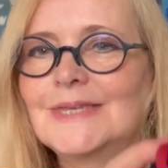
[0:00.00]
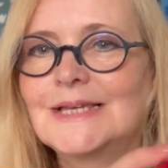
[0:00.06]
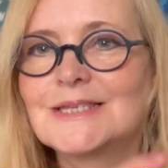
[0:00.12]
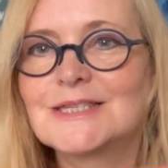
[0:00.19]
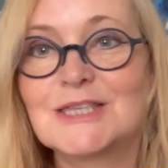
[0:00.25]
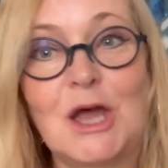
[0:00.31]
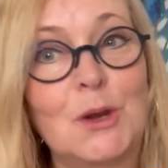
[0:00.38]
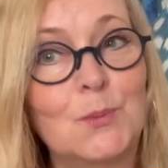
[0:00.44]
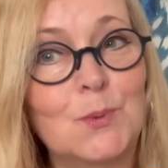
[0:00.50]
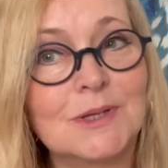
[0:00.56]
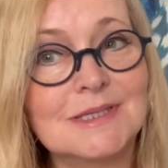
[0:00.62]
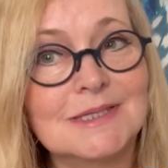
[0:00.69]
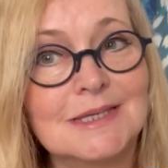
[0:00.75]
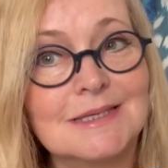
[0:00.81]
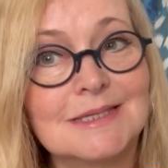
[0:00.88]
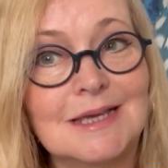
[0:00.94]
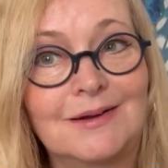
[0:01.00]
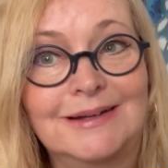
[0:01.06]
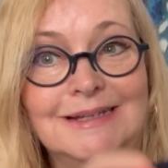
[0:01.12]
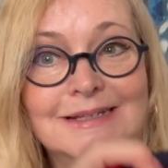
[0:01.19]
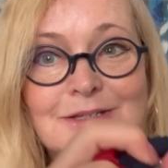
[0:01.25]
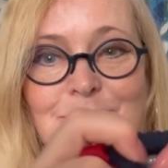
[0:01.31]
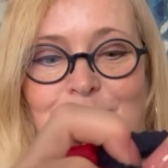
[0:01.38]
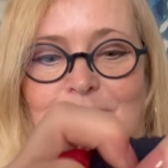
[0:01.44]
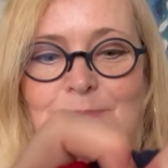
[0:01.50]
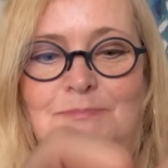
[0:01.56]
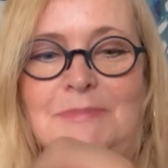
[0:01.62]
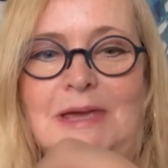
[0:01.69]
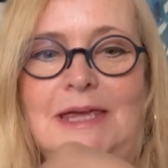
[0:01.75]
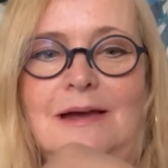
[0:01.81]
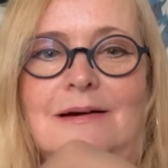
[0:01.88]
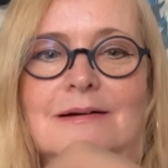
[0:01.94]
So what's inside, you
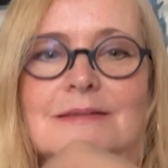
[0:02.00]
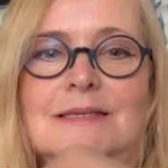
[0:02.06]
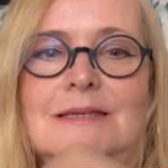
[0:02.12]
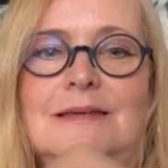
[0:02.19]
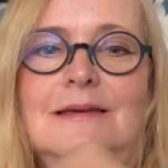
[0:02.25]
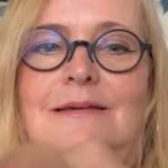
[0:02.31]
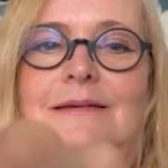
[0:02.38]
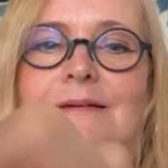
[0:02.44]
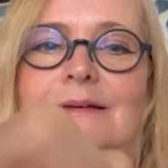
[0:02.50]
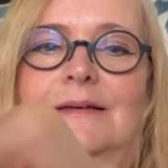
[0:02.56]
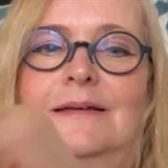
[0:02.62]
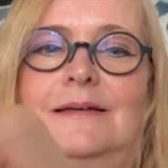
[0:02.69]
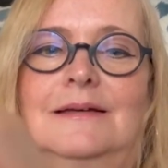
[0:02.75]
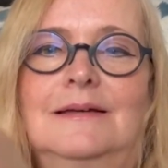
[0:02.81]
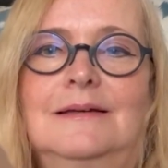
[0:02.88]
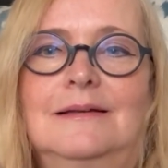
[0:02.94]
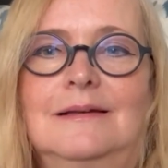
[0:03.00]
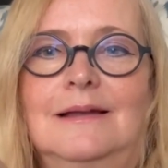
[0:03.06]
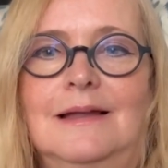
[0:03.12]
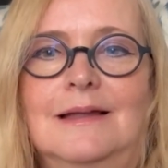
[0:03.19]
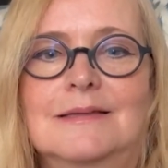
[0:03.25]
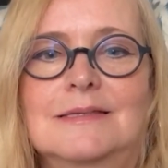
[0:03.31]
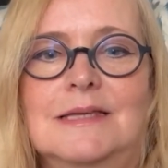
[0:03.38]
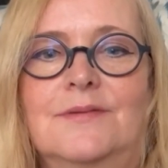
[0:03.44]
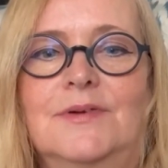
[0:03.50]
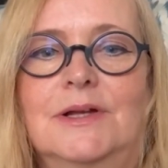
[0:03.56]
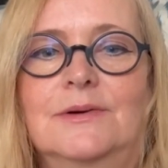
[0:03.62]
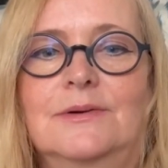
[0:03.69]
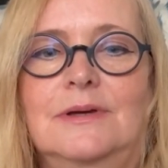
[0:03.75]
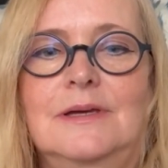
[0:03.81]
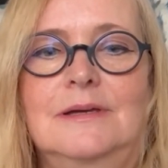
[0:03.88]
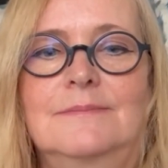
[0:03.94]
may ask? Let's have a look.